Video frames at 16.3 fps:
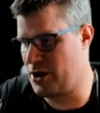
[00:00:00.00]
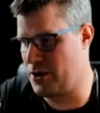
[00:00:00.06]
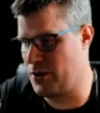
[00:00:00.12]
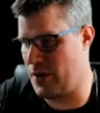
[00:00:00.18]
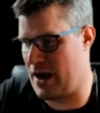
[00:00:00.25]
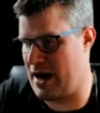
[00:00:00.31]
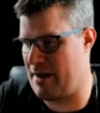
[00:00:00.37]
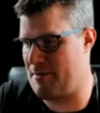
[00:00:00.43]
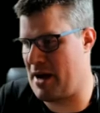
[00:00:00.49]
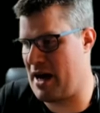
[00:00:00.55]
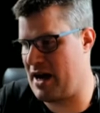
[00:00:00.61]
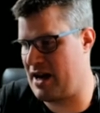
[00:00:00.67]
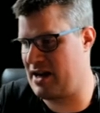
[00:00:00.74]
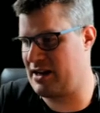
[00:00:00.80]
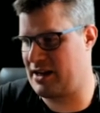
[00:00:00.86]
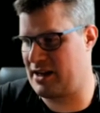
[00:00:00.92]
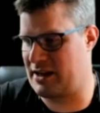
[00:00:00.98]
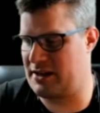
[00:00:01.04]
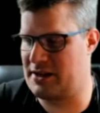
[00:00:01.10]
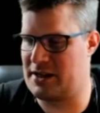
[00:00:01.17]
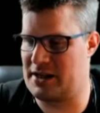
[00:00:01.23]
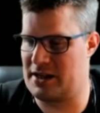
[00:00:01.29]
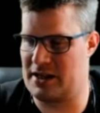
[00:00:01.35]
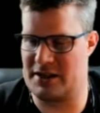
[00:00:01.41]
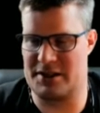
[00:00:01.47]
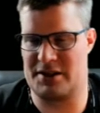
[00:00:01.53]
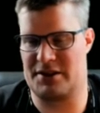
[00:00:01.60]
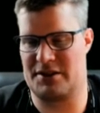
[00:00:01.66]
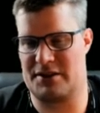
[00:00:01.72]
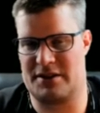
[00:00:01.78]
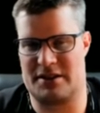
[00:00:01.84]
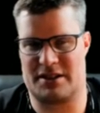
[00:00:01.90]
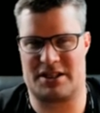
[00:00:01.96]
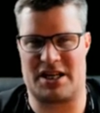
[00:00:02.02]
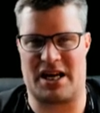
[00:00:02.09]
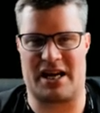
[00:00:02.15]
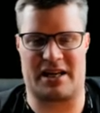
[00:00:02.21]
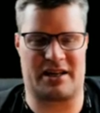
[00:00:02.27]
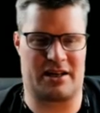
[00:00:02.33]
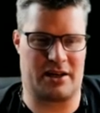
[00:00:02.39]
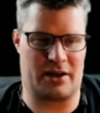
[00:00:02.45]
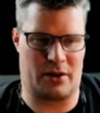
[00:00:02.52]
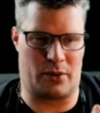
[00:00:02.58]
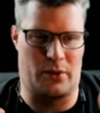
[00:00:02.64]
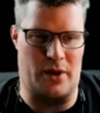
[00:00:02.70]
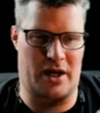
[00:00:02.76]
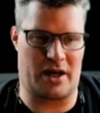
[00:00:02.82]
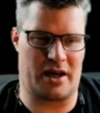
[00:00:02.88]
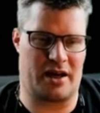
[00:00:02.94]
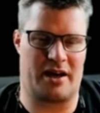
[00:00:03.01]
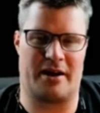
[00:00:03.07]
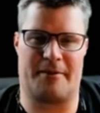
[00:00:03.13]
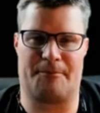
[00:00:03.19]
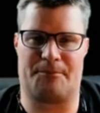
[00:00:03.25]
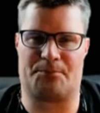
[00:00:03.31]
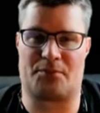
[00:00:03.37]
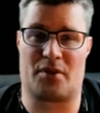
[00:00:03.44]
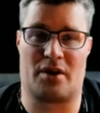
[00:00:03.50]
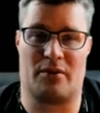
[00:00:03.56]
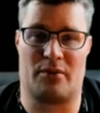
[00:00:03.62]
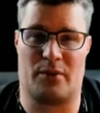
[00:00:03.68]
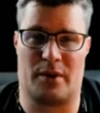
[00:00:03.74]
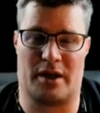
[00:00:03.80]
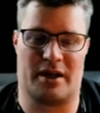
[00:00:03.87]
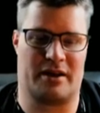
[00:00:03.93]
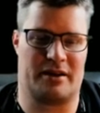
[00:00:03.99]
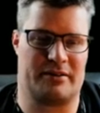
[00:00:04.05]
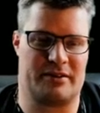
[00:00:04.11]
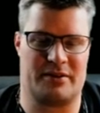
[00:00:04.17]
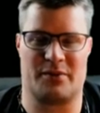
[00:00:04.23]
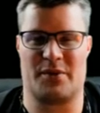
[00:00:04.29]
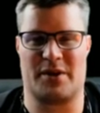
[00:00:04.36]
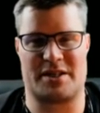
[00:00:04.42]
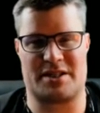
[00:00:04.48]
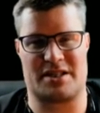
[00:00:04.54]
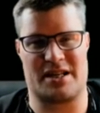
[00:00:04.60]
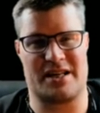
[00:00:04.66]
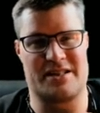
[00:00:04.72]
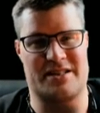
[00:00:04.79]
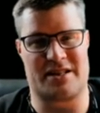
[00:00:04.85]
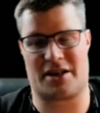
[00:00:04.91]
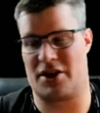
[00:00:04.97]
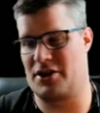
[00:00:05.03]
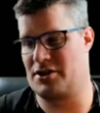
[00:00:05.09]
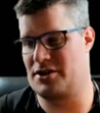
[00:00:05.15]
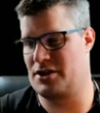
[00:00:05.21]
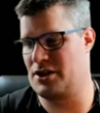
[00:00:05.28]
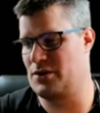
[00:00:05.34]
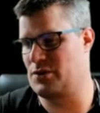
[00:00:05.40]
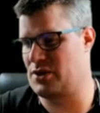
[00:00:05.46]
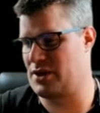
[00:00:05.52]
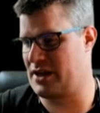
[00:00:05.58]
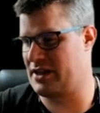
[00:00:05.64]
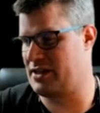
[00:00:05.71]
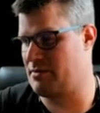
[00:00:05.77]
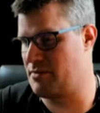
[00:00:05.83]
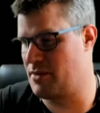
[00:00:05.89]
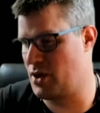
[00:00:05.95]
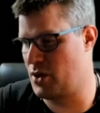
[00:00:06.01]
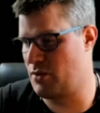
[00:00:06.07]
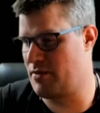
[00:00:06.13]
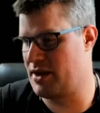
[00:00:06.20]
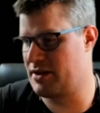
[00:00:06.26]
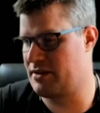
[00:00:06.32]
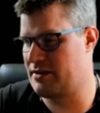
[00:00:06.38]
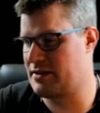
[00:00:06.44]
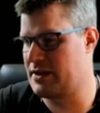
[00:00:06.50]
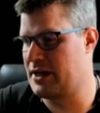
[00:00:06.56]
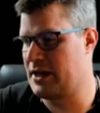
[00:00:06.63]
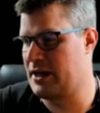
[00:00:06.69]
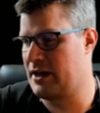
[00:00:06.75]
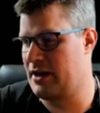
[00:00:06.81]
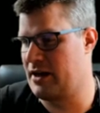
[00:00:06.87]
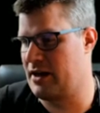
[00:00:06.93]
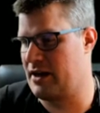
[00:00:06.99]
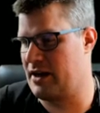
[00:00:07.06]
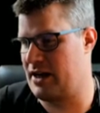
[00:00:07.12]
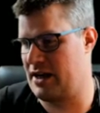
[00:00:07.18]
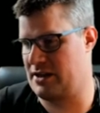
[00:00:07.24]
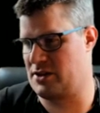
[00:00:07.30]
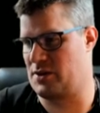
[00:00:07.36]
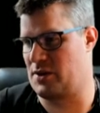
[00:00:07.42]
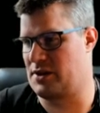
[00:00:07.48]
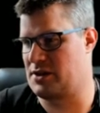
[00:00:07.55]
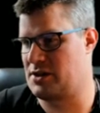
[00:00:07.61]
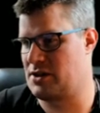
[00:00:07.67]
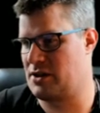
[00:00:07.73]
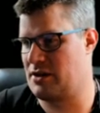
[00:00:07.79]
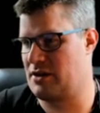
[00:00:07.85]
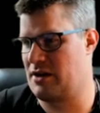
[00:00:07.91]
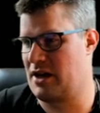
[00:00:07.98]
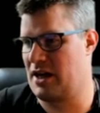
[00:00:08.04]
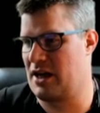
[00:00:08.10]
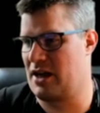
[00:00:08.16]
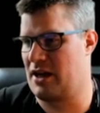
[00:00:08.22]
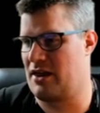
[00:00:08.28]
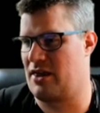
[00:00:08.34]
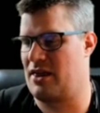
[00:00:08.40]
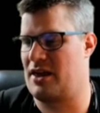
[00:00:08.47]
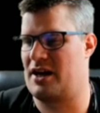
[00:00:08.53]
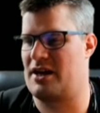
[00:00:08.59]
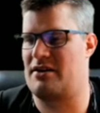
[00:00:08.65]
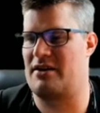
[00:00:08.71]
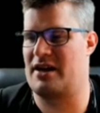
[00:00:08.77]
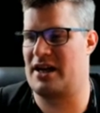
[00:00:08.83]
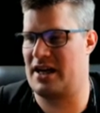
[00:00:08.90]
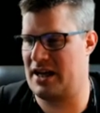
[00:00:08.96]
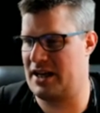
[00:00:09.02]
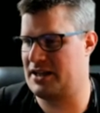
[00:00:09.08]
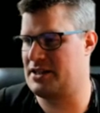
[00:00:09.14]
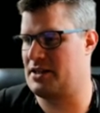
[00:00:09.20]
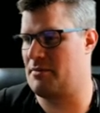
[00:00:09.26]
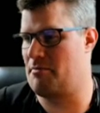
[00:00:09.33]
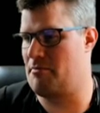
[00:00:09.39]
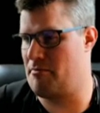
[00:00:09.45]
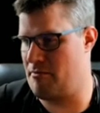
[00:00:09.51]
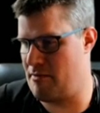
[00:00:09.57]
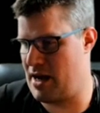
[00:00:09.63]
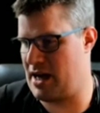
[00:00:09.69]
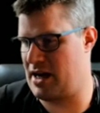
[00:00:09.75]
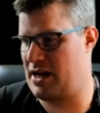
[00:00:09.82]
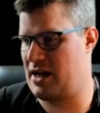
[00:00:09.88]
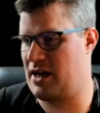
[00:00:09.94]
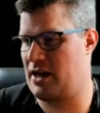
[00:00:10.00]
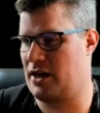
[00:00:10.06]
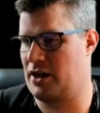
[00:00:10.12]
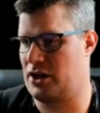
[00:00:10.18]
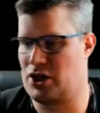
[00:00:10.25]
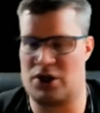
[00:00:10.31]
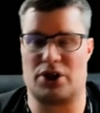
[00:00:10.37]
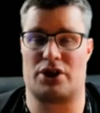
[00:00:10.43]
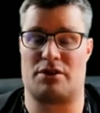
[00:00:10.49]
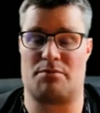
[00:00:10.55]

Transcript: am I can check which is the current user at the moment, and so on. So there is many good